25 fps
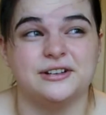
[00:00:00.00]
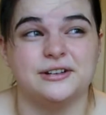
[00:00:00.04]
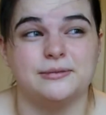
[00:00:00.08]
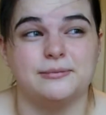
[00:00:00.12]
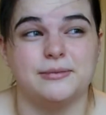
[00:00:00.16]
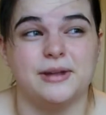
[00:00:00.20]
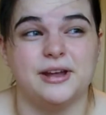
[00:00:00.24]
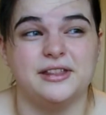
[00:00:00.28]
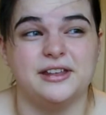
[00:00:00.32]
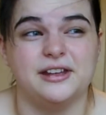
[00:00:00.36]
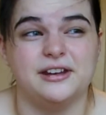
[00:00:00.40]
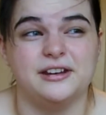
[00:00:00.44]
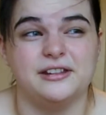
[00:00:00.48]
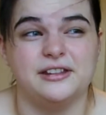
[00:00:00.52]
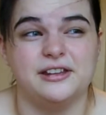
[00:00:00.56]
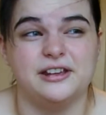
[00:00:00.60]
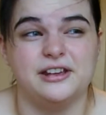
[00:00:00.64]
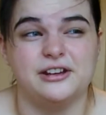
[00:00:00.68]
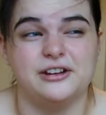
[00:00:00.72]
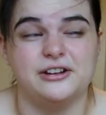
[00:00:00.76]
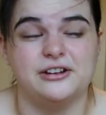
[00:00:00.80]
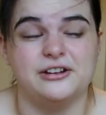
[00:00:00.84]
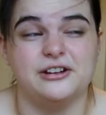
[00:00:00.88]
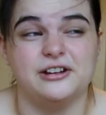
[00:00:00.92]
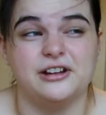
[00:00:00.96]
by the end of the
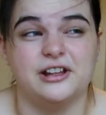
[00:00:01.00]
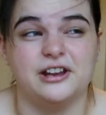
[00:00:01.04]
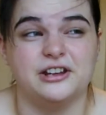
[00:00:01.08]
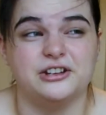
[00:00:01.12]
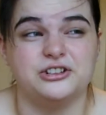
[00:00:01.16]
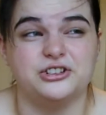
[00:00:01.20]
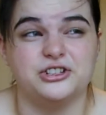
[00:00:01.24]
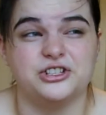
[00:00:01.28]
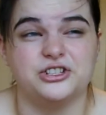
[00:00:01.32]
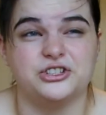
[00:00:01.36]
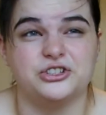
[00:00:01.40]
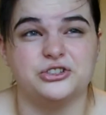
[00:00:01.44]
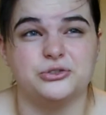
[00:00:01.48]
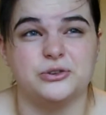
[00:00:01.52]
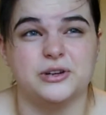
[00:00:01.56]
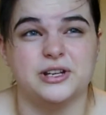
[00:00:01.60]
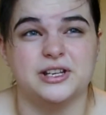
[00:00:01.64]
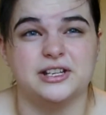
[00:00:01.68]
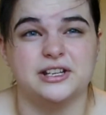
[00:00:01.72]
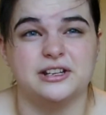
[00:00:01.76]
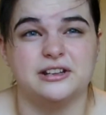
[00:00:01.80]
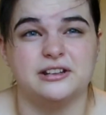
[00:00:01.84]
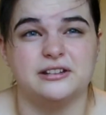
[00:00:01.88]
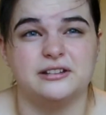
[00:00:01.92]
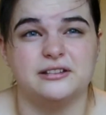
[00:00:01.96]
year, and I just
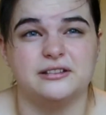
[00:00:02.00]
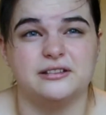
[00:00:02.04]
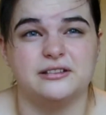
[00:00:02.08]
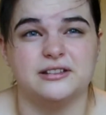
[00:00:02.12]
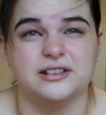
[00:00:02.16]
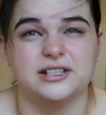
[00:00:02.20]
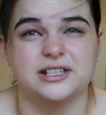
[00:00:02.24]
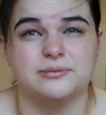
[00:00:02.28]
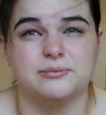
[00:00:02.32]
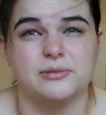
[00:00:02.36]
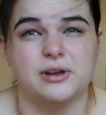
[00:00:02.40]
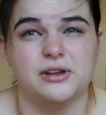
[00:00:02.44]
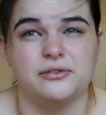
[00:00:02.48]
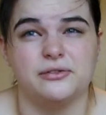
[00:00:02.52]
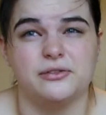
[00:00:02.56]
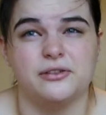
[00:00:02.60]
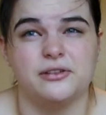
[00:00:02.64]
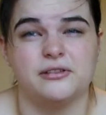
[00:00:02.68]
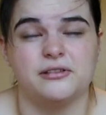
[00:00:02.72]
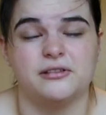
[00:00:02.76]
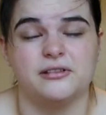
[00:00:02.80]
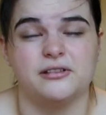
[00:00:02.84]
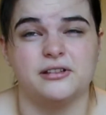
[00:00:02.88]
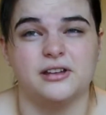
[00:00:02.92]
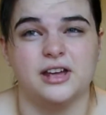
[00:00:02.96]
joined it this month,
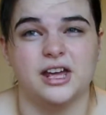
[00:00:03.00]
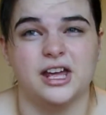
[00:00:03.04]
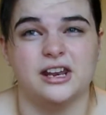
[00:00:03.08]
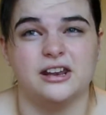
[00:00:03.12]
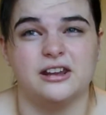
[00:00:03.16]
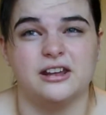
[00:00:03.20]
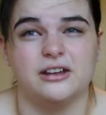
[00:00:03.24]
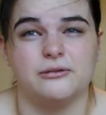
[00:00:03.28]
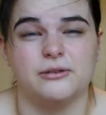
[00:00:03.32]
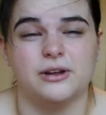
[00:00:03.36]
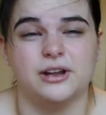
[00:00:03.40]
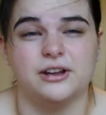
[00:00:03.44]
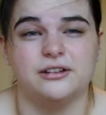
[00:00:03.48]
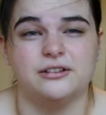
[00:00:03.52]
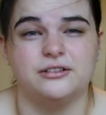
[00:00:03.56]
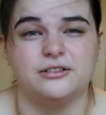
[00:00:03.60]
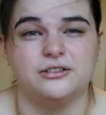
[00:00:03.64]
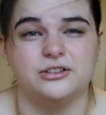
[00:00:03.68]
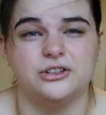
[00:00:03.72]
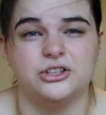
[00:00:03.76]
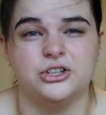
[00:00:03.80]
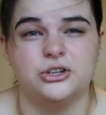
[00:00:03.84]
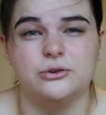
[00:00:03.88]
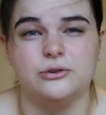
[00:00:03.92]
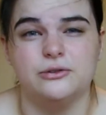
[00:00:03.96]
and I read
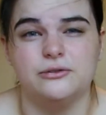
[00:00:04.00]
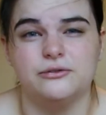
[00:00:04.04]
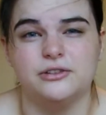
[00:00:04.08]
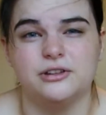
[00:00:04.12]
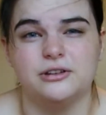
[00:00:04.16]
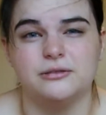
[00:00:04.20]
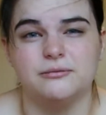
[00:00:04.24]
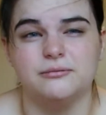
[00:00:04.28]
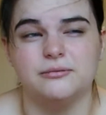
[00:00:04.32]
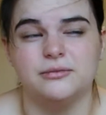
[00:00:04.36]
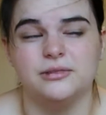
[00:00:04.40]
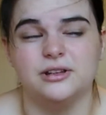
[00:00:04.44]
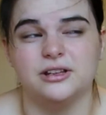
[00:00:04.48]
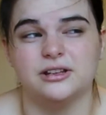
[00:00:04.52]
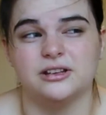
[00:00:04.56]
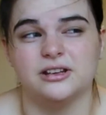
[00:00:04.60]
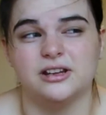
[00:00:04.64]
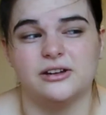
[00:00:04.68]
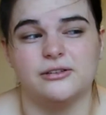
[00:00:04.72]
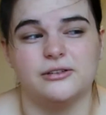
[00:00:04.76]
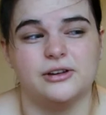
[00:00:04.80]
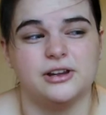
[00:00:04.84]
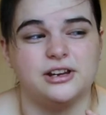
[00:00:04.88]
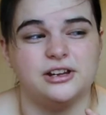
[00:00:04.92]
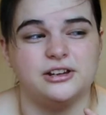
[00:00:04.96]
two of them, and
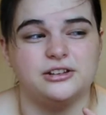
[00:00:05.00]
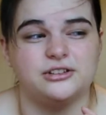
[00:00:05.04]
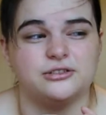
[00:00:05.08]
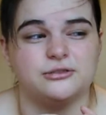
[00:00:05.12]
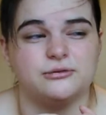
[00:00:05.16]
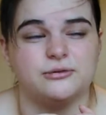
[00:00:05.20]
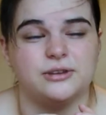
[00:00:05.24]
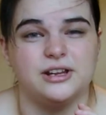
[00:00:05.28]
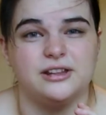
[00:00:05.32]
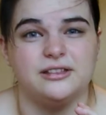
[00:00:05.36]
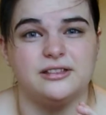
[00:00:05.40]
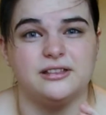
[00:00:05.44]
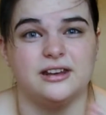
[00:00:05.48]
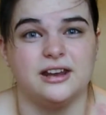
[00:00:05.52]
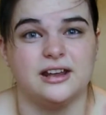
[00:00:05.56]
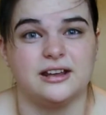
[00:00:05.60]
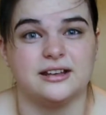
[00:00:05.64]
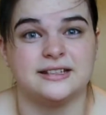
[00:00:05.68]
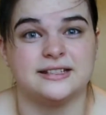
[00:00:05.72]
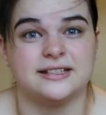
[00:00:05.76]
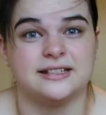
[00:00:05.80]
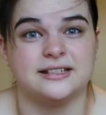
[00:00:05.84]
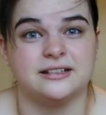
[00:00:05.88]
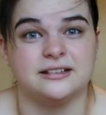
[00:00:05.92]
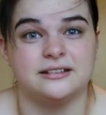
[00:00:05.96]
now I need to read the
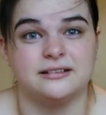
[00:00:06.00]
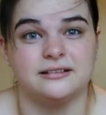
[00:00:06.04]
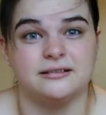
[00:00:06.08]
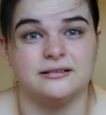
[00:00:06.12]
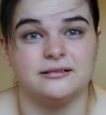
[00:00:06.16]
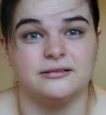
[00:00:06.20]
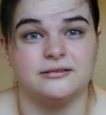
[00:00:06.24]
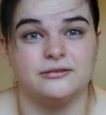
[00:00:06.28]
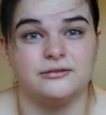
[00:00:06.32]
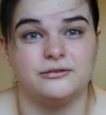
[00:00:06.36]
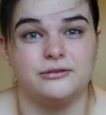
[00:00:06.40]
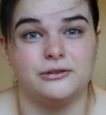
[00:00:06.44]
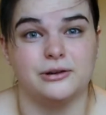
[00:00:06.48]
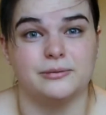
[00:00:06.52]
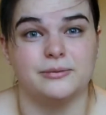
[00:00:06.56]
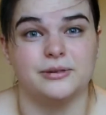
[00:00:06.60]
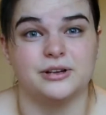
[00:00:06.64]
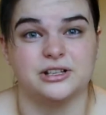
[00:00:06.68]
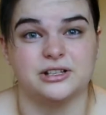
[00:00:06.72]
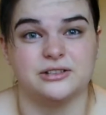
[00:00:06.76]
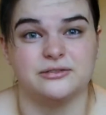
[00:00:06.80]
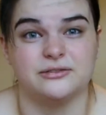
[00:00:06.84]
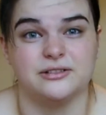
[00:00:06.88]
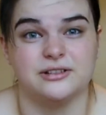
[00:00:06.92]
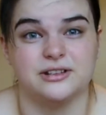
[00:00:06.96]
next four
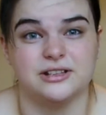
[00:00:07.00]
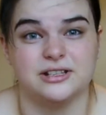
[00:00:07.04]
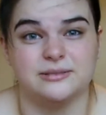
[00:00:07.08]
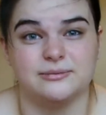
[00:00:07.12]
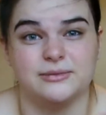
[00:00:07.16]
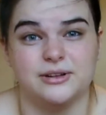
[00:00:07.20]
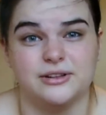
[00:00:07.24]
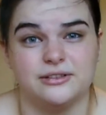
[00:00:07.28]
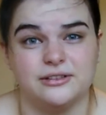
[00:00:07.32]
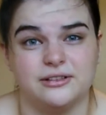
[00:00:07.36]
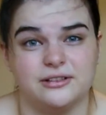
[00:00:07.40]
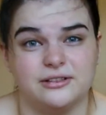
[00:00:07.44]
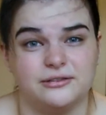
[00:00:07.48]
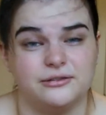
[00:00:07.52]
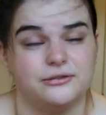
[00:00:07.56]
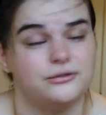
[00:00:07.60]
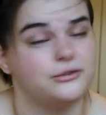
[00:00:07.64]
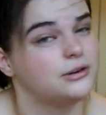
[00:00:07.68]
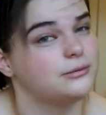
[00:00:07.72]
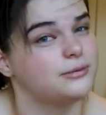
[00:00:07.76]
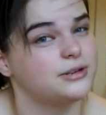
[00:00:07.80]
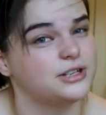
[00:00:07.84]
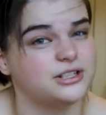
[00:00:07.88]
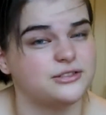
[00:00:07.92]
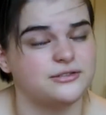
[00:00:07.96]
books for this month and
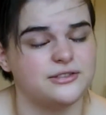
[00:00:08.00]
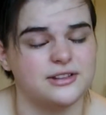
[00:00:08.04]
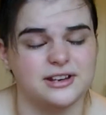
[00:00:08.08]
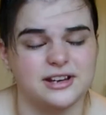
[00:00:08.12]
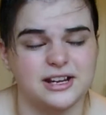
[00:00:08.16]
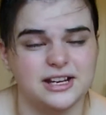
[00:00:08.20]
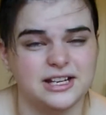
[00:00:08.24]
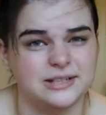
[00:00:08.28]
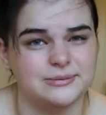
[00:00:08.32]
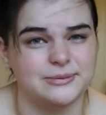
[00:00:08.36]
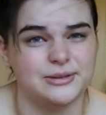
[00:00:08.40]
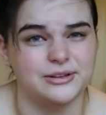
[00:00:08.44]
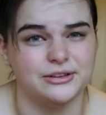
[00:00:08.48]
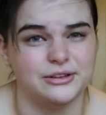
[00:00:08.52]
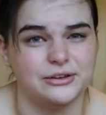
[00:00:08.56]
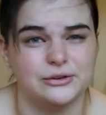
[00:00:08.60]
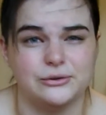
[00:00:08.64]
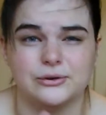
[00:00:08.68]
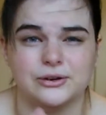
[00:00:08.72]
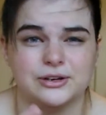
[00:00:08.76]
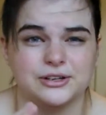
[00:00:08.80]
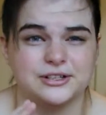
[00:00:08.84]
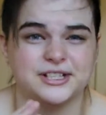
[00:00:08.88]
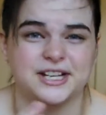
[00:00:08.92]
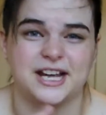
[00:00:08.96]
four books for the next month in
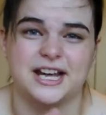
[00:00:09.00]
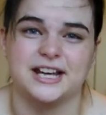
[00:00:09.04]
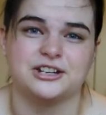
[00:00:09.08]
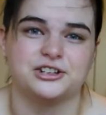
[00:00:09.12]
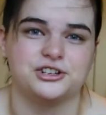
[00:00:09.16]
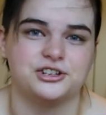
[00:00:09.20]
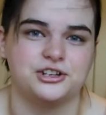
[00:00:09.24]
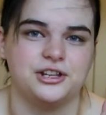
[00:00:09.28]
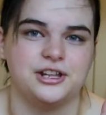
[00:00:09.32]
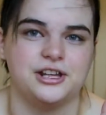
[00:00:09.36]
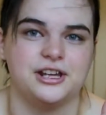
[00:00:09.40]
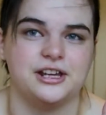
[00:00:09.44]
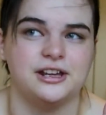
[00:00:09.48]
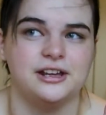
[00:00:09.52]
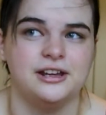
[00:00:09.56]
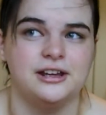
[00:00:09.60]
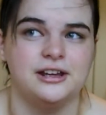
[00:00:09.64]
order to actually